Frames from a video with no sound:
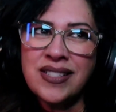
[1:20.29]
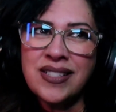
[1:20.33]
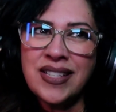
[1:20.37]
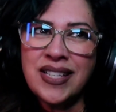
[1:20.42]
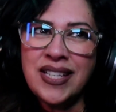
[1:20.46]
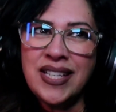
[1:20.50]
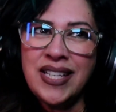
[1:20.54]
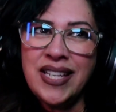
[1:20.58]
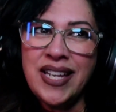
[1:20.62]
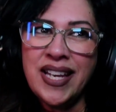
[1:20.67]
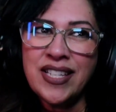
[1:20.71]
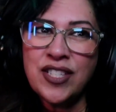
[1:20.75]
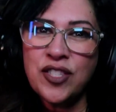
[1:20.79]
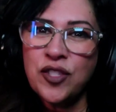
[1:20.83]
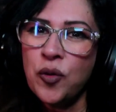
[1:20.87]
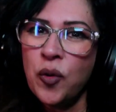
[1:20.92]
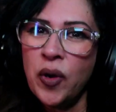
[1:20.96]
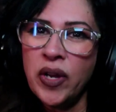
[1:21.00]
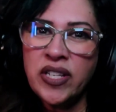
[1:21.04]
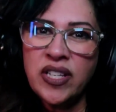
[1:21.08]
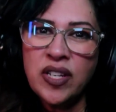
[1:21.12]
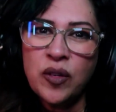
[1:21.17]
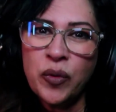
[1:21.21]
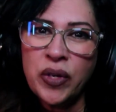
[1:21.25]
he has no
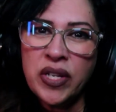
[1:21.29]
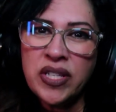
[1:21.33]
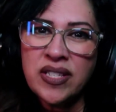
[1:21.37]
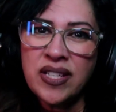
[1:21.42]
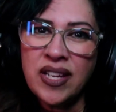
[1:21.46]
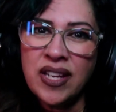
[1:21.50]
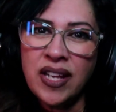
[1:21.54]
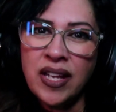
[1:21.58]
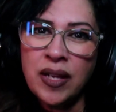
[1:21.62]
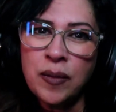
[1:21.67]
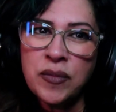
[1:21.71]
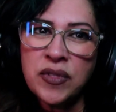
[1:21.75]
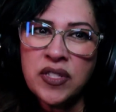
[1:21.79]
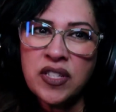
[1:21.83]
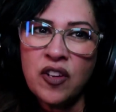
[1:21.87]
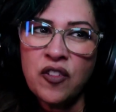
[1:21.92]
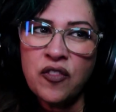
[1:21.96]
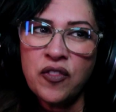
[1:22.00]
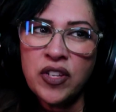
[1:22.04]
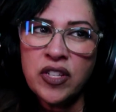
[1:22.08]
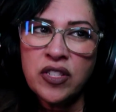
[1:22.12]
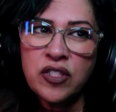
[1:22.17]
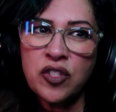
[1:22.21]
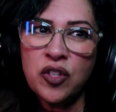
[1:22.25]
idea what he's getting himself
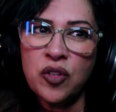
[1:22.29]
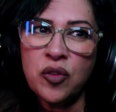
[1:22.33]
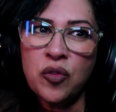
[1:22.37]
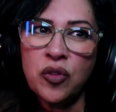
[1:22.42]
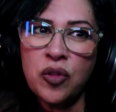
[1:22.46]
into.